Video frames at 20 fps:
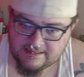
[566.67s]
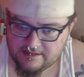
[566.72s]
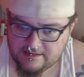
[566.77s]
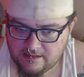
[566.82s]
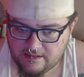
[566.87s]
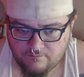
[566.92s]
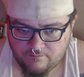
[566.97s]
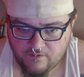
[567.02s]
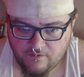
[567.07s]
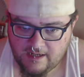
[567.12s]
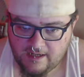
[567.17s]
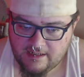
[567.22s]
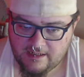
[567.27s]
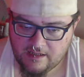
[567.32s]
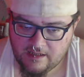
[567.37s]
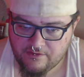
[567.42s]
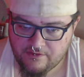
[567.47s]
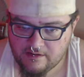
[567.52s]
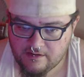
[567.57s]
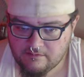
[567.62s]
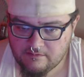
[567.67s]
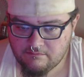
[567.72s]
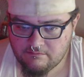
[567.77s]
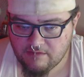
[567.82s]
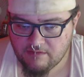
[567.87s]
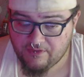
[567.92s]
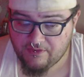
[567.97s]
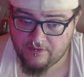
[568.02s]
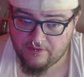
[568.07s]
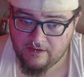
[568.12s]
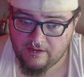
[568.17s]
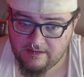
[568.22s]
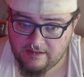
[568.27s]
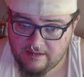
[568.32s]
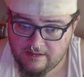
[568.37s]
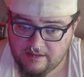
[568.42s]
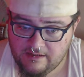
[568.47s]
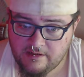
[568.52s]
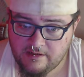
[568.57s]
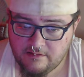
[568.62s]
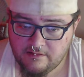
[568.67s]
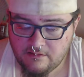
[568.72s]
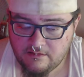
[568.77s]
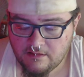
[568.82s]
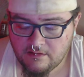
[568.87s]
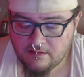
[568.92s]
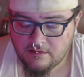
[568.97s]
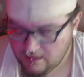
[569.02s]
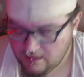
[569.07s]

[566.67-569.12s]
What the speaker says: I thought they did, and I snitched